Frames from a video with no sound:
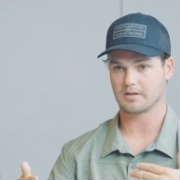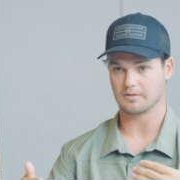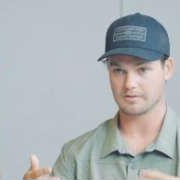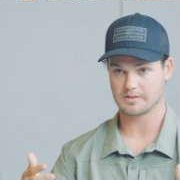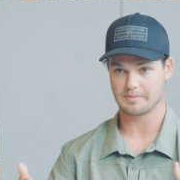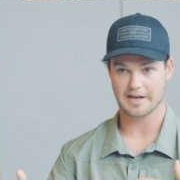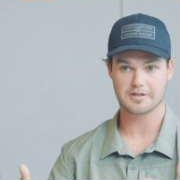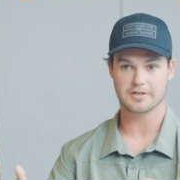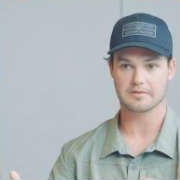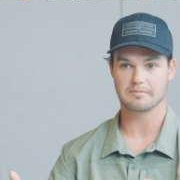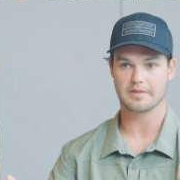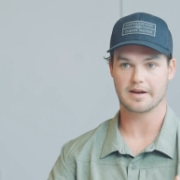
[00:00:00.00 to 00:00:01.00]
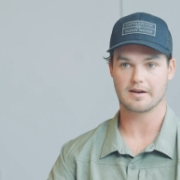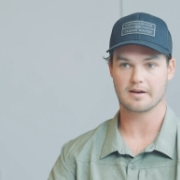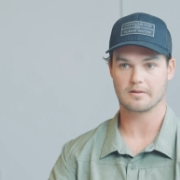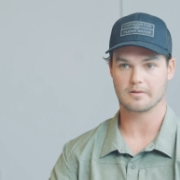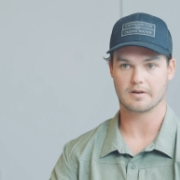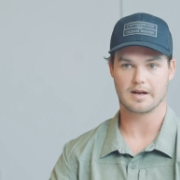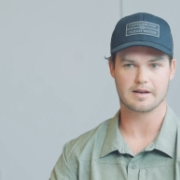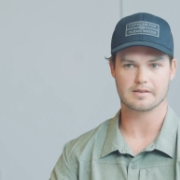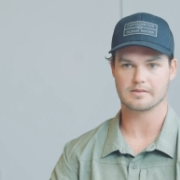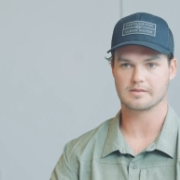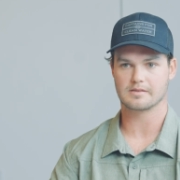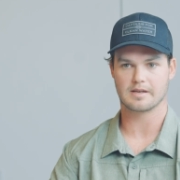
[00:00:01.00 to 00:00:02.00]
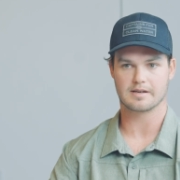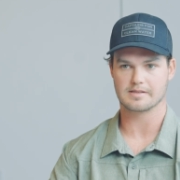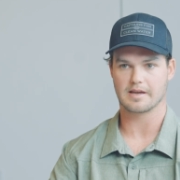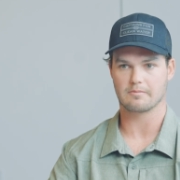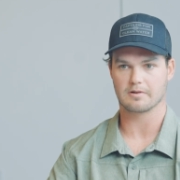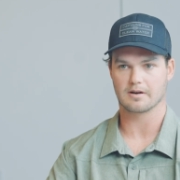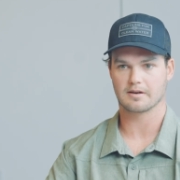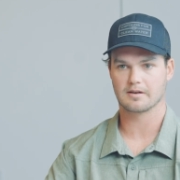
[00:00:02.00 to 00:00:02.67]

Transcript: spectrum there, or how does how does that work?